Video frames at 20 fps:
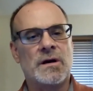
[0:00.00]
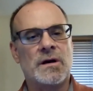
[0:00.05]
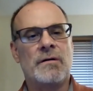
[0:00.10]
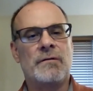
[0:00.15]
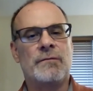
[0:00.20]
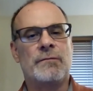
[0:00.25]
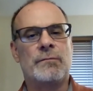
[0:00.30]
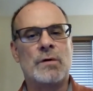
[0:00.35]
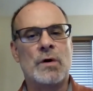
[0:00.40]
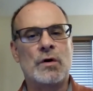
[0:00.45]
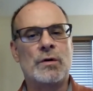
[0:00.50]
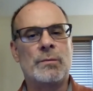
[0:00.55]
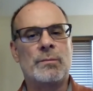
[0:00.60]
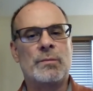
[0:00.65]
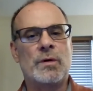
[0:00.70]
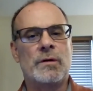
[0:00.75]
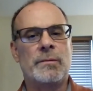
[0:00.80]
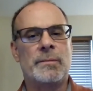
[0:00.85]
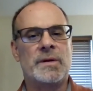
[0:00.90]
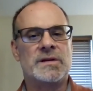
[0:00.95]
of road
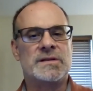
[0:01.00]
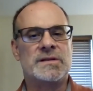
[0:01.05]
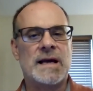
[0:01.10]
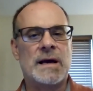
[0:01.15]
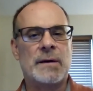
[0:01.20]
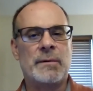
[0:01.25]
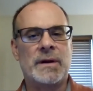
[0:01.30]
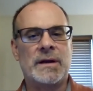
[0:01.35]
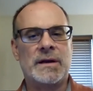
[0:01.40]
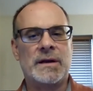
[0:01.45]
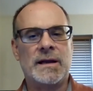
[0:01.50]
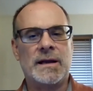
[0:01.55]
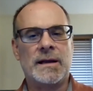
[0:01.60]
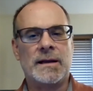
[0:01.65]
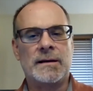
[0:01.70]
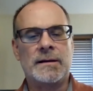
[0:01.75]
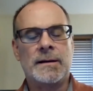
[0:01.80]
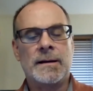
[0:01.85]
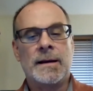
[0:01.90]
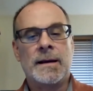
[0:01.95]
improvements that we
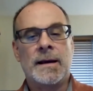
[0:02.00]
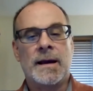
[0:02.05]
need.